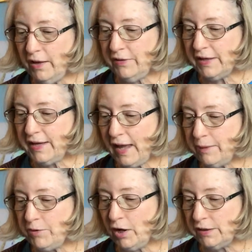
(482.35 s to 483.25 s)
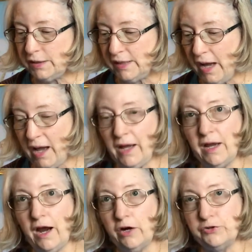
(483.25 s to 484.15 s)
that came not nigh
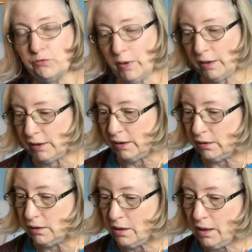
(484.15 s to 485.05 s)
our dwelling.